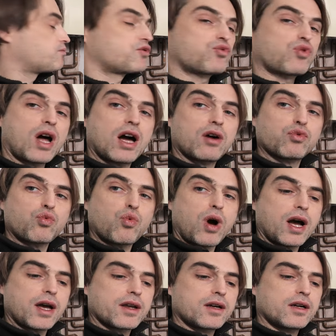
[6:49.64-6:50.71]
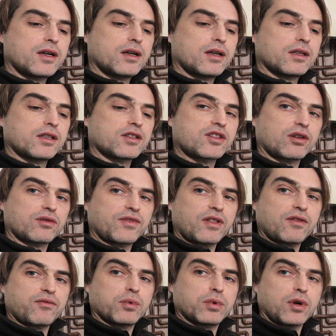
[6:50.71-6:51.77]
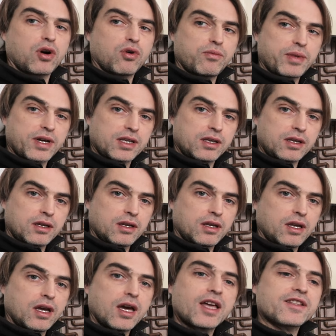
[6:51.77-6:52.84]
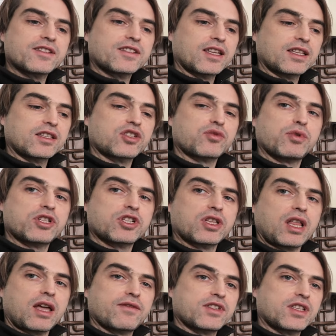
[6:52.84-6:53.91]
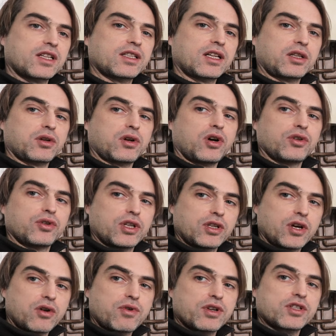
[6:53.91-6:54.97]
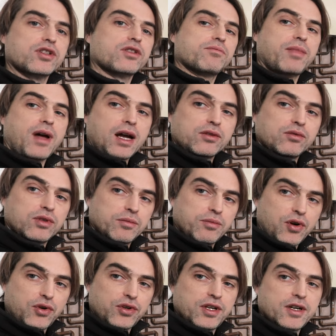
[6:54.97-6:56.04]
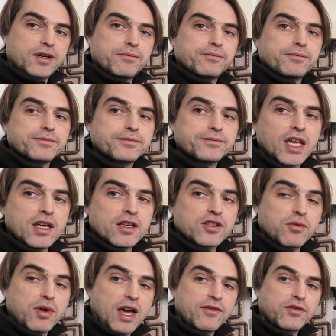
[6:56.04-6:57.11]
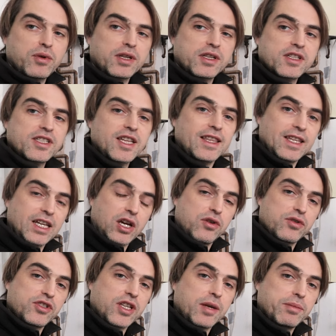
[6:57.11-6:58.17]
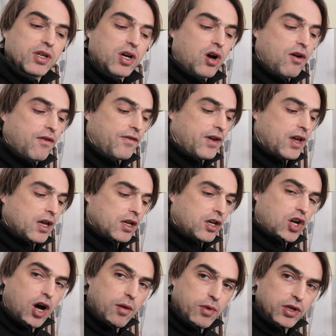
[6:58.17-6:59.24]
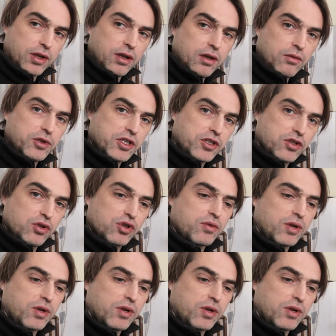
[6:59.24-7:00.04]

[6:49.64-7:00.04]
brown wire. The zone valve will open and send the switched life signal on an orange back to the boiler. So we have to understand the concept of common, which is